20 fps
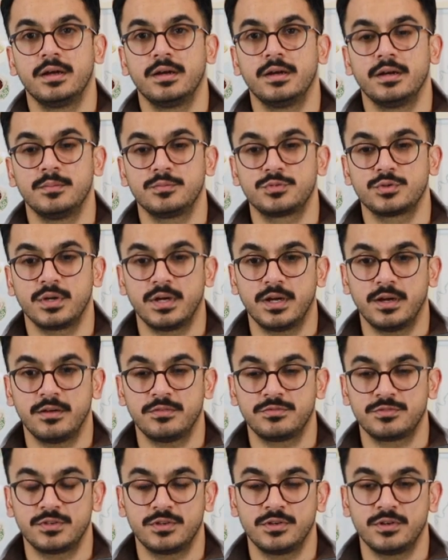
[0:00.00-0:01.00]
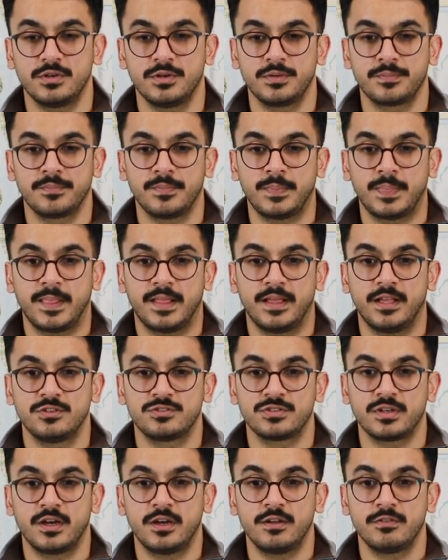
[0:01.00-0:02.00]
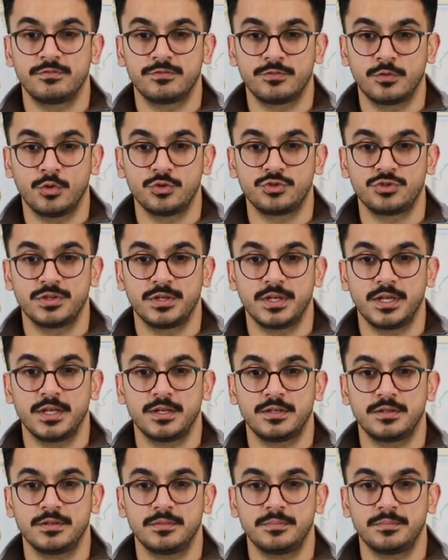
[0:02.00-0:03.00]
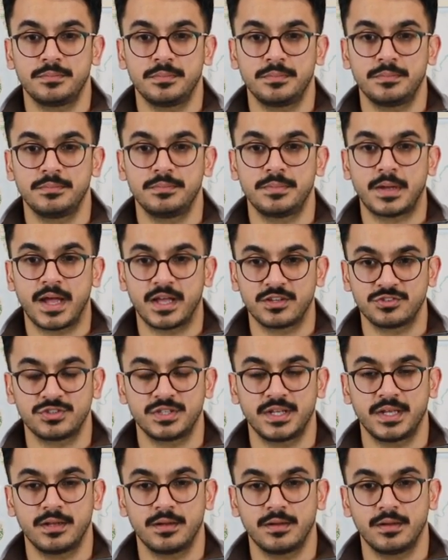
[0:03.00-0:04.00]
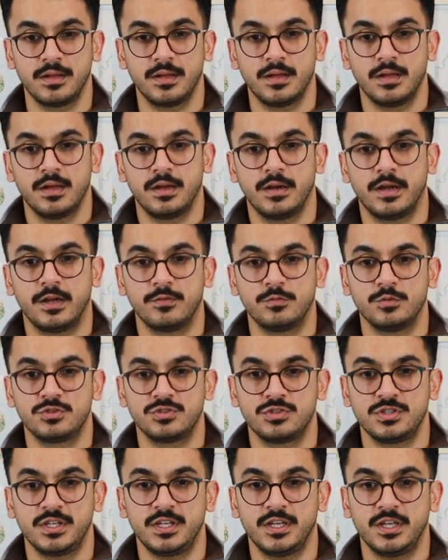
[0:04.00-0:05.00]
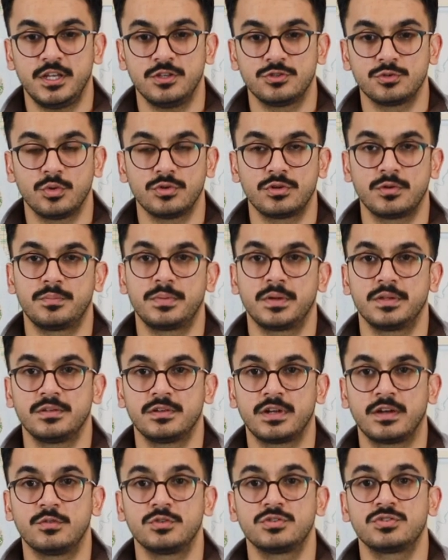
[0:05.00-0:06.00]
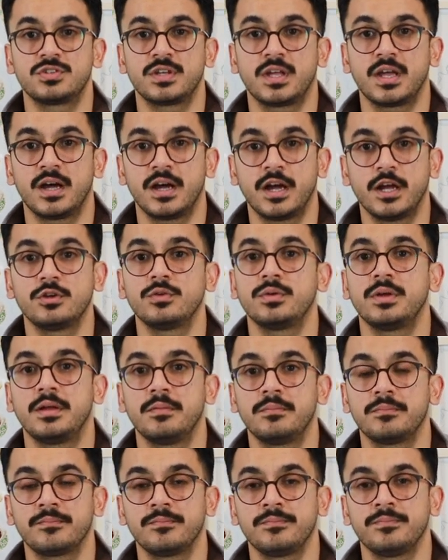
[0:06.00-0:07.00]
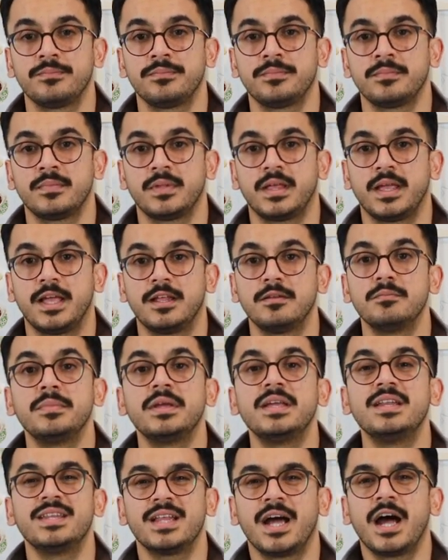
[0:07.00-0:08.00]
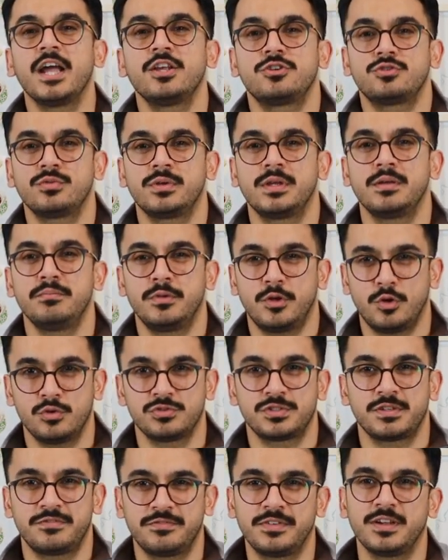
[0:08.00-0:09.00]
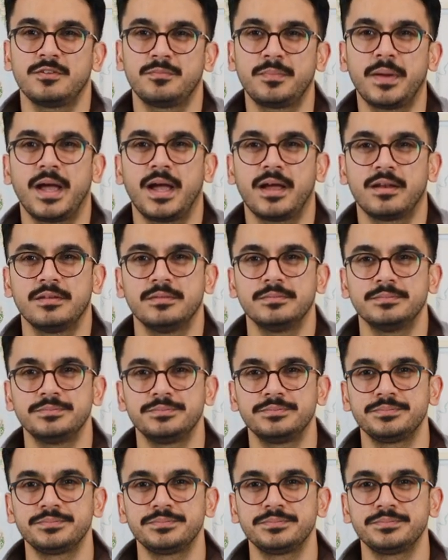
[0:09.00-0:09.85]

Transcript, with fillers: Um, so after his unfortunate passing, I would see his older brother, I would say hi to him and be nice to him because I felt bad.